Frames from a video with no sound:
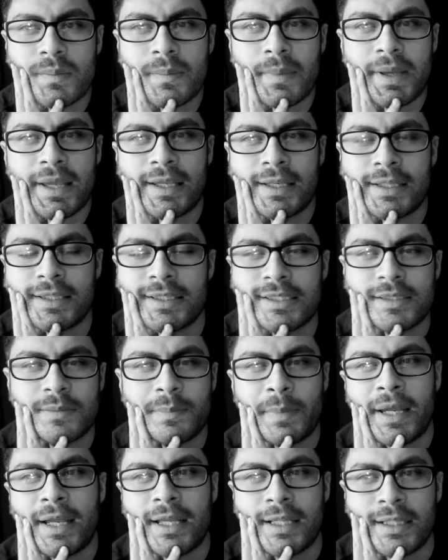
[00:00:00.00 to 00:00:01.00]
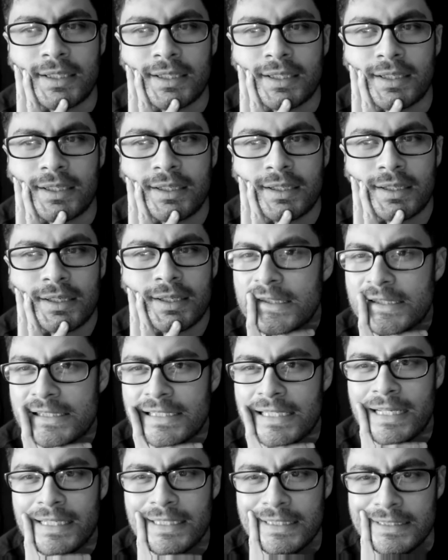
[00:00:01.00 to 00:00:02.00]
making this painting
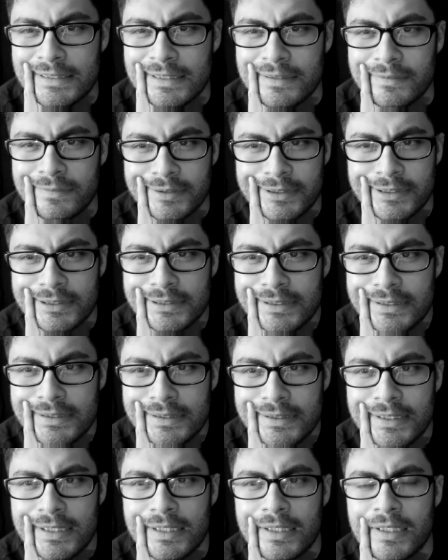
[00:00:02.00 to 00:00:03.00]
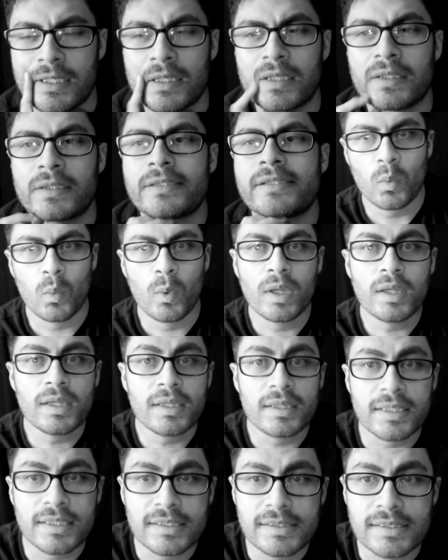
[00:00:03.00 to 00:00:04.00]
slightly different than the other. One of
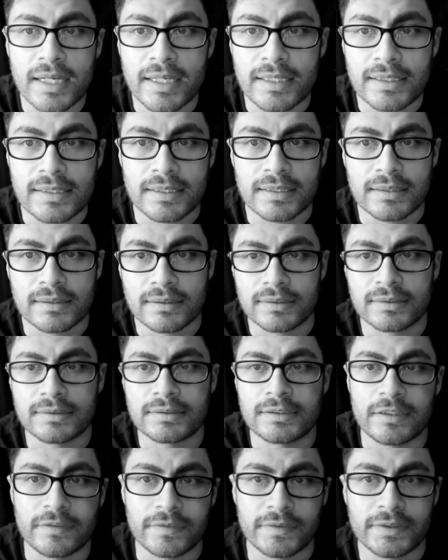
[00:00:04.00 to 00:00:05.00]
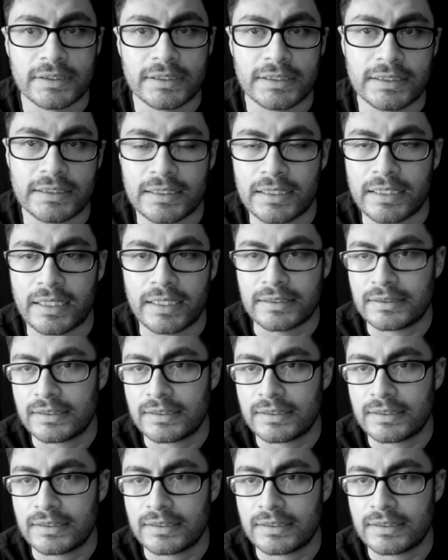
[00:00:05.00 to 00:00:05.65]
the things that I did differently that I